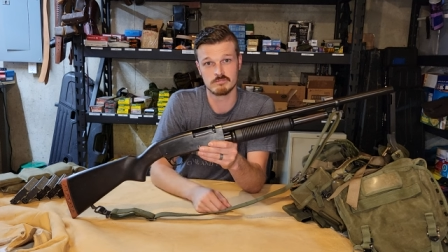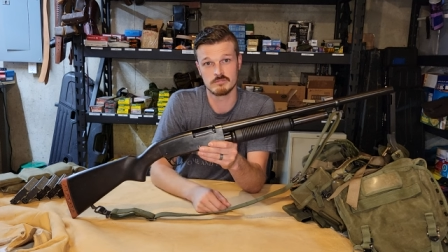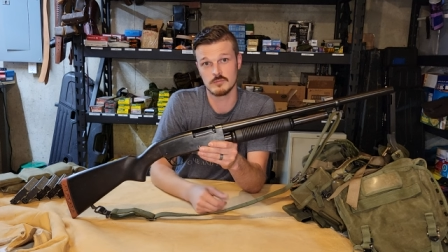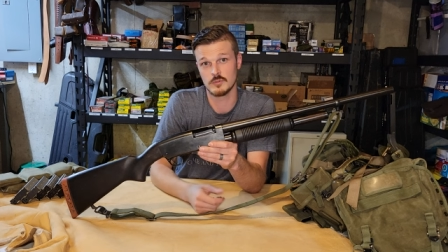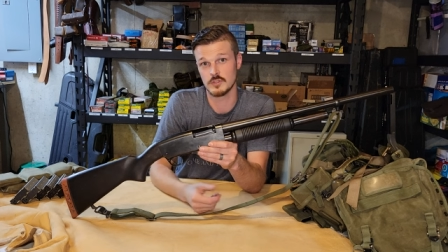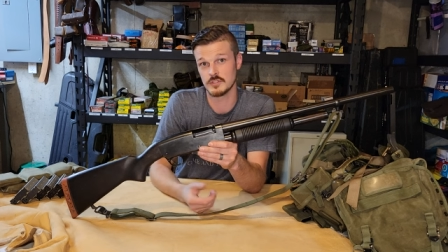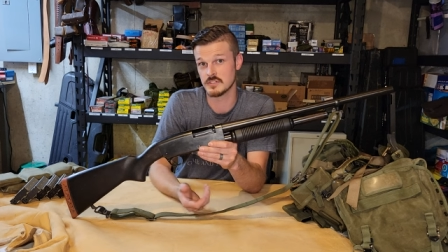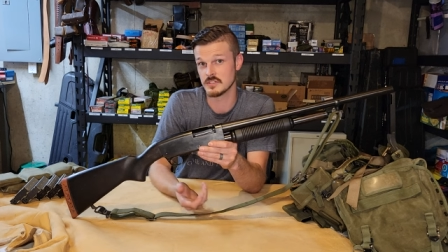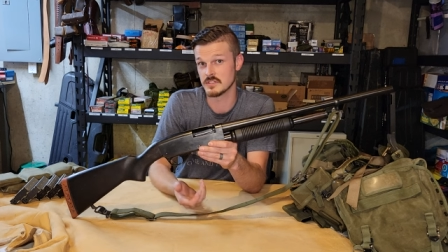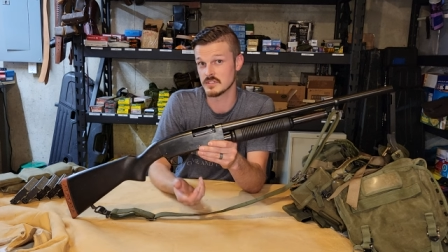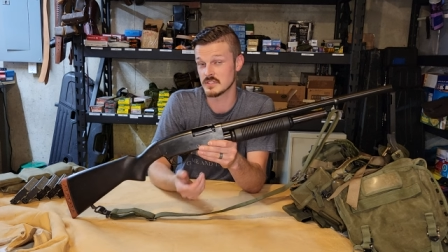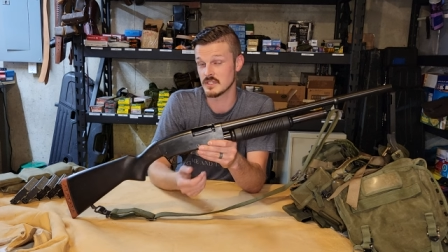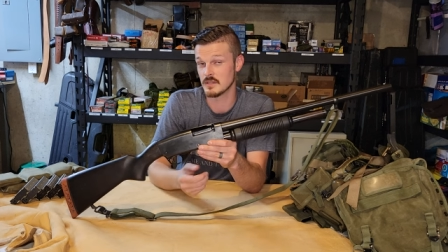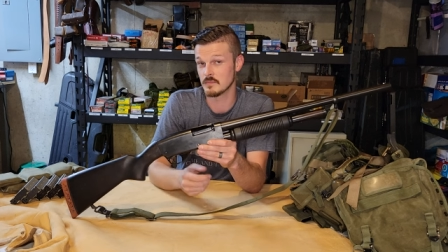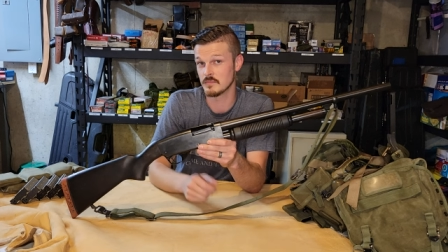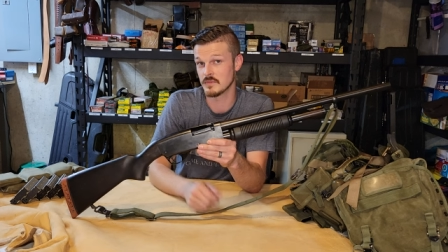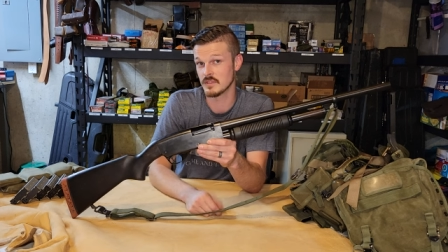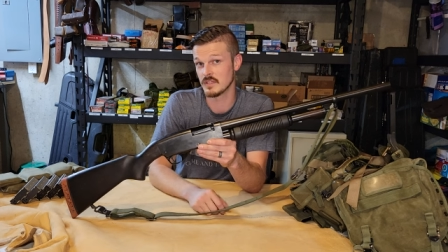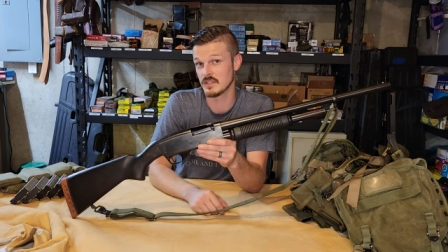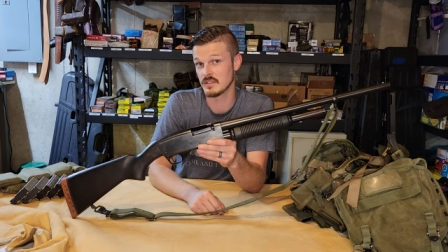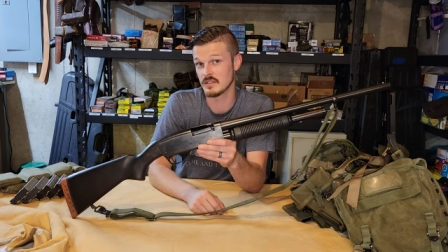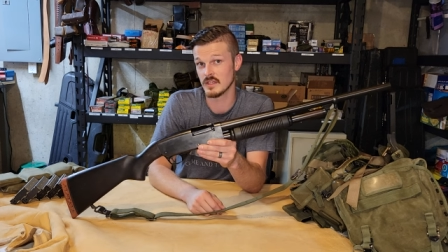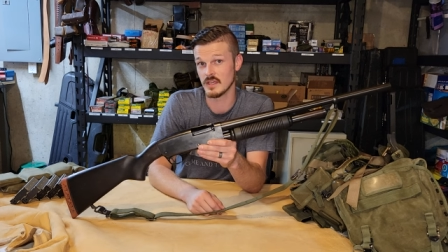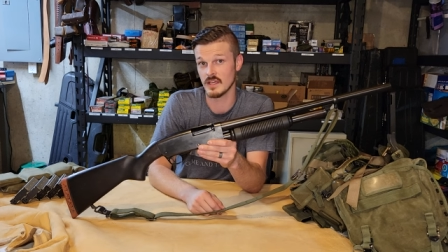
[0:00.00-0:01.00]
which is
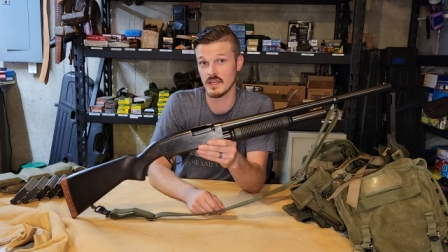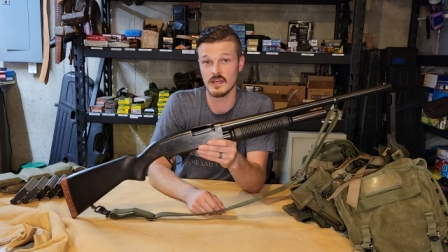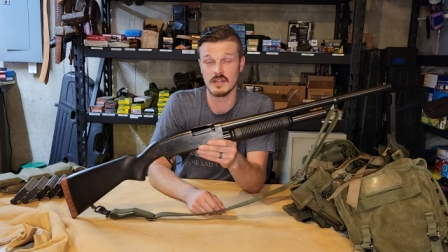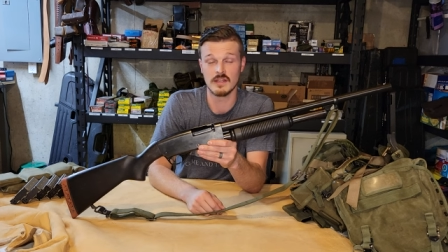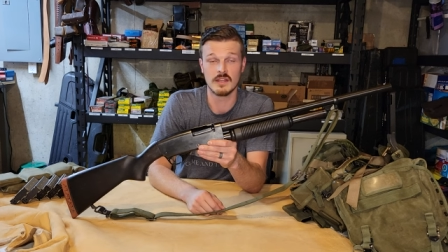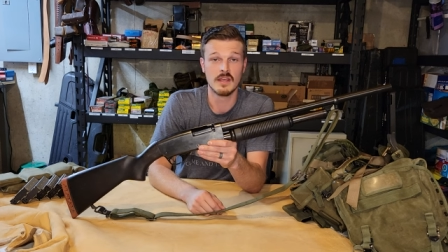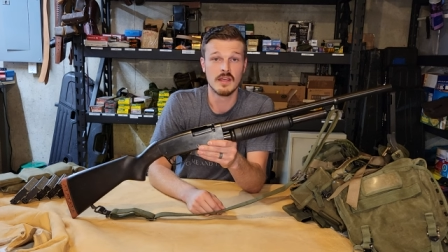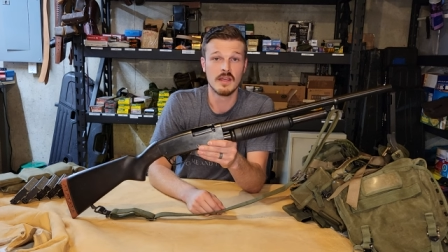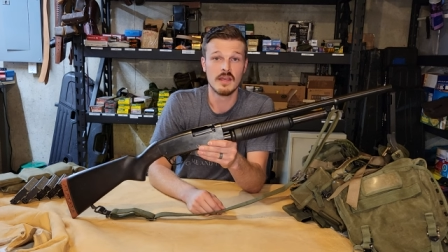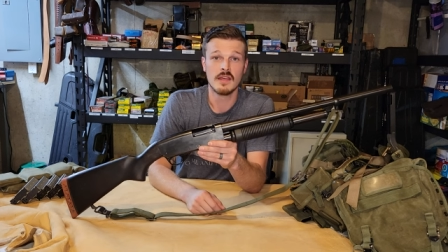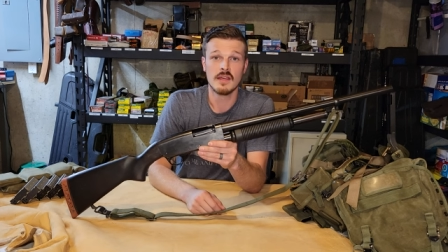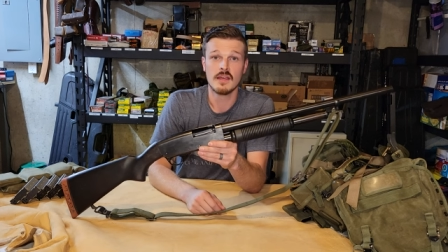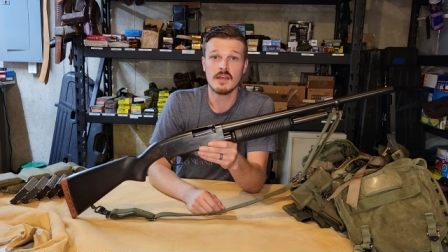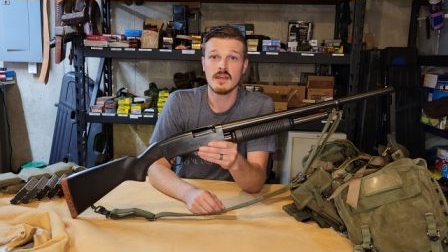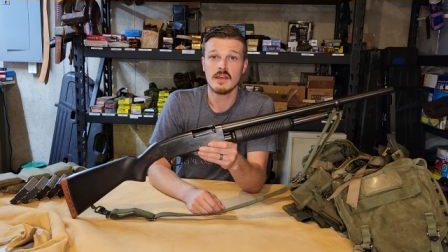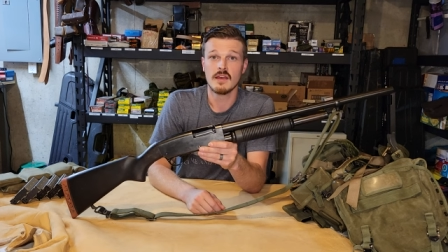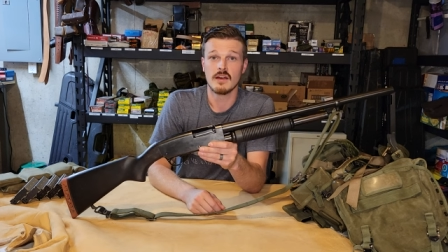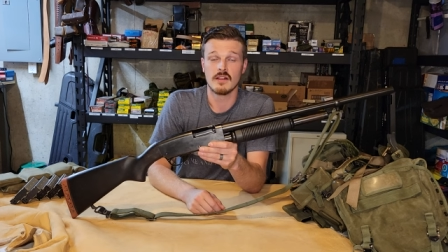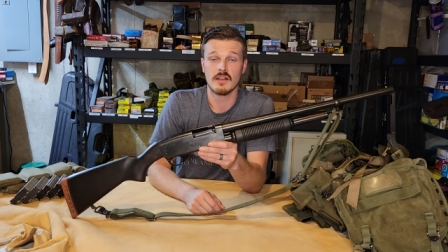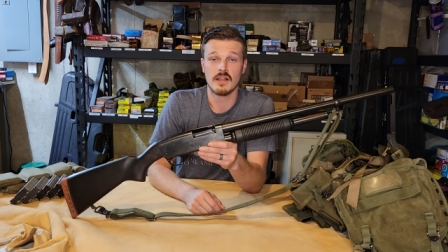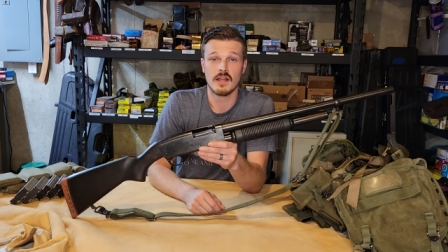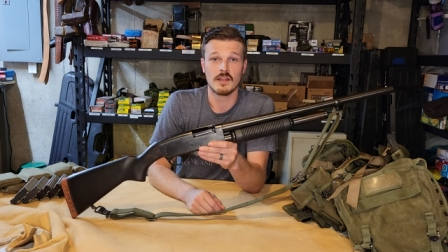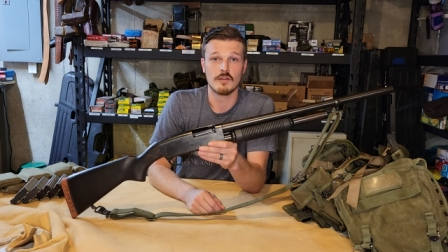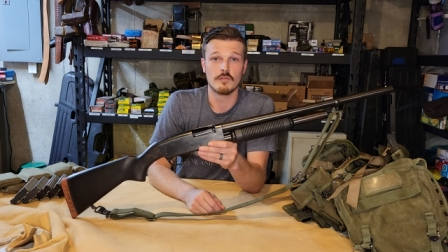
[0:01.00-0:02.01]
something that
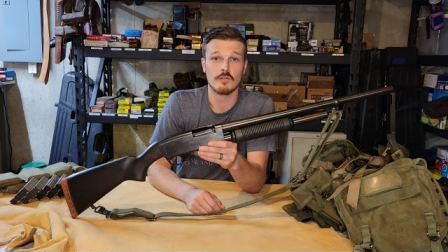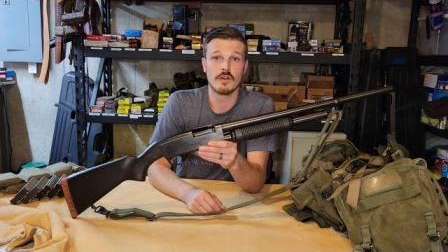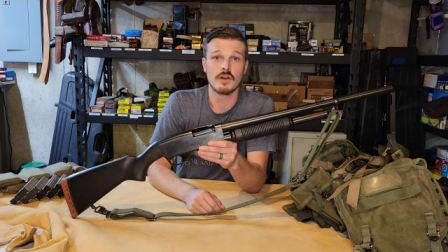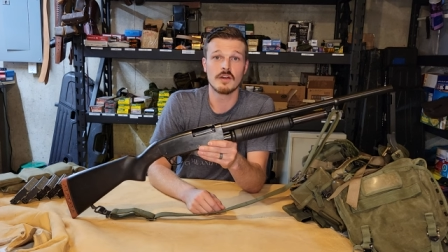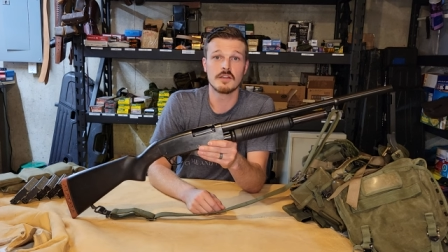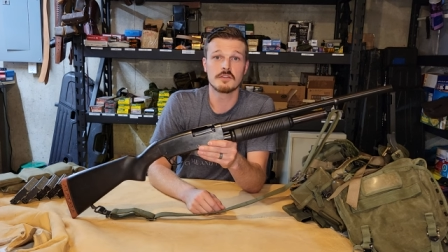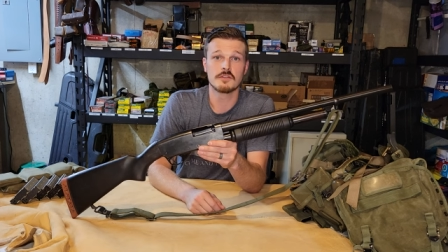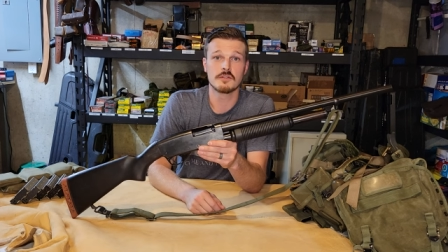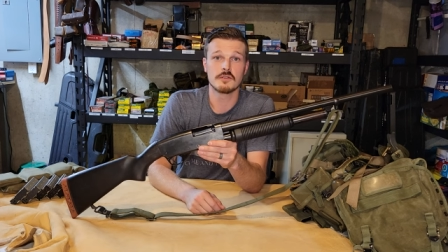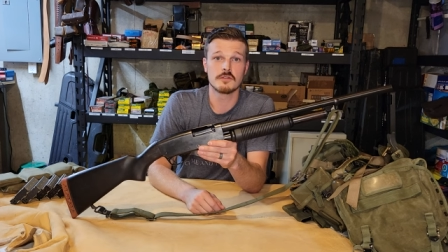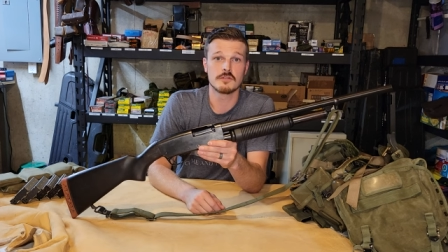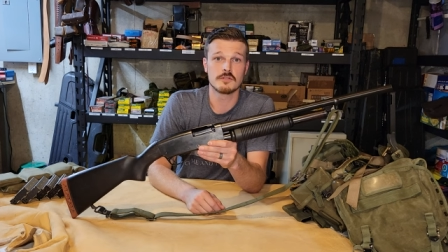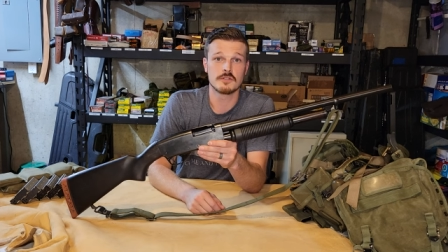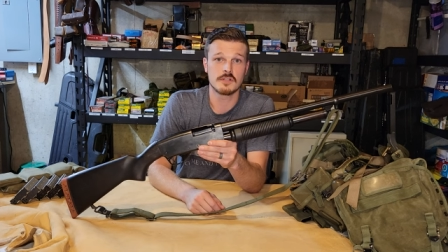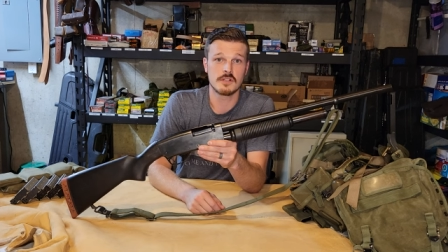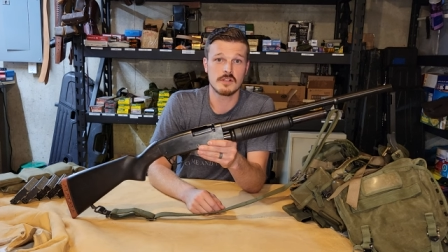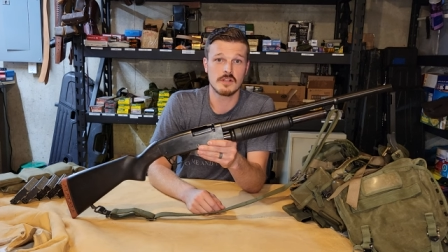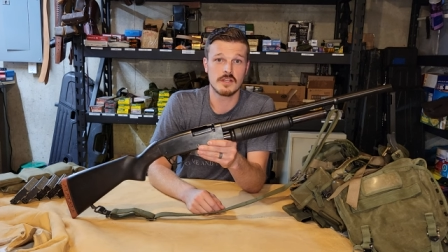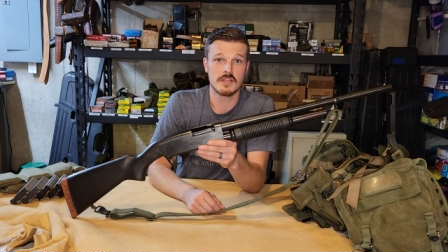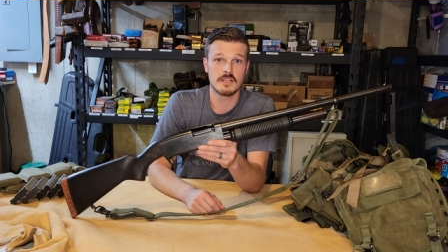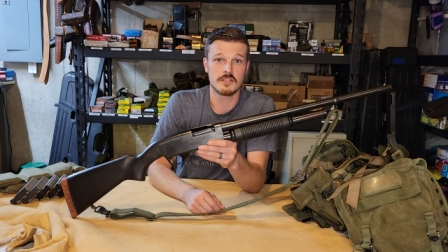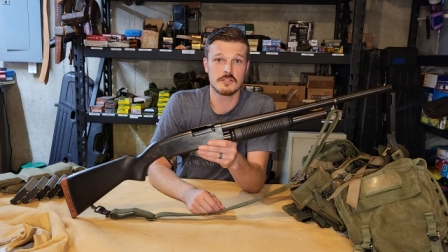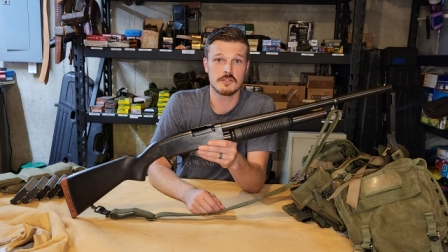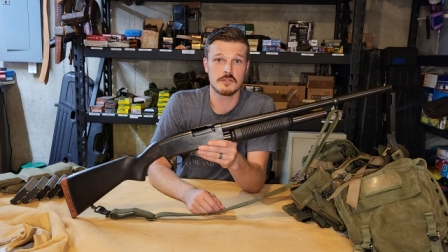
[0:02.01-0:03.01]
a lot of hunters,
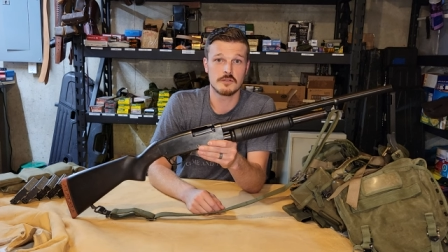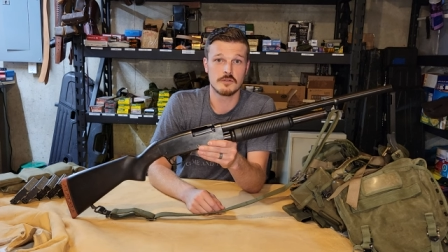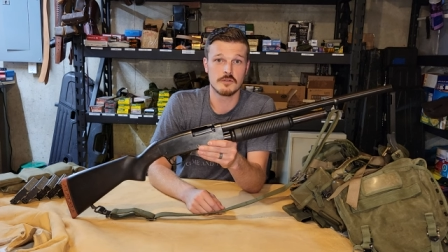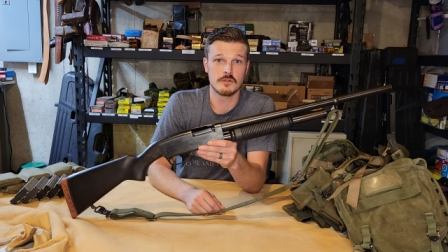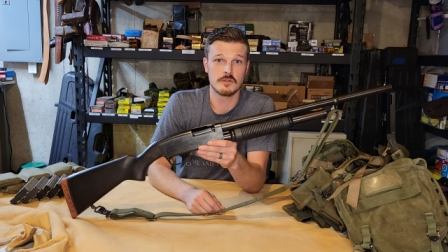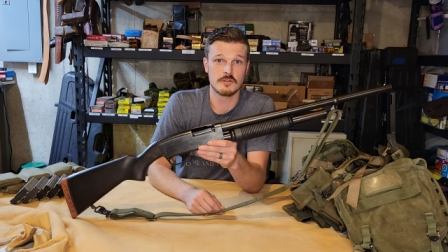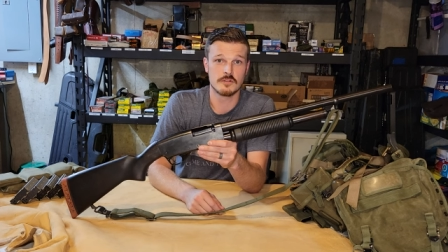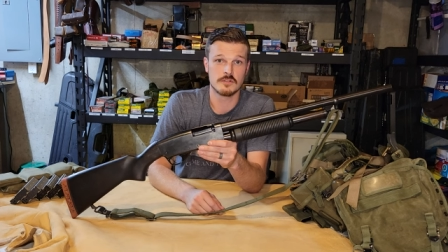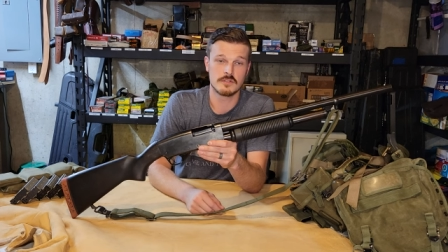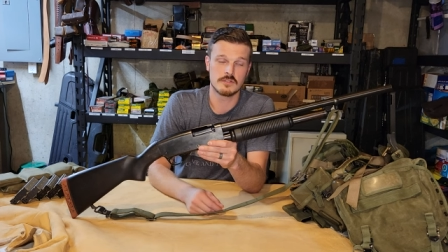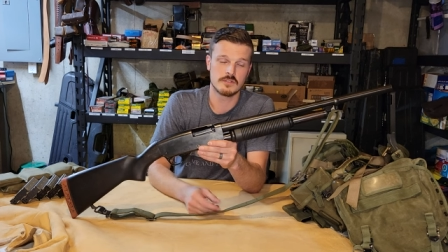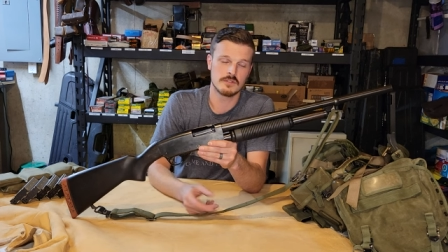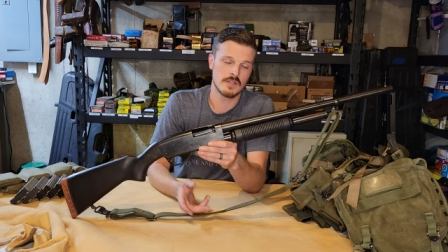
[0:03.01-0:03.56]
clay shooters,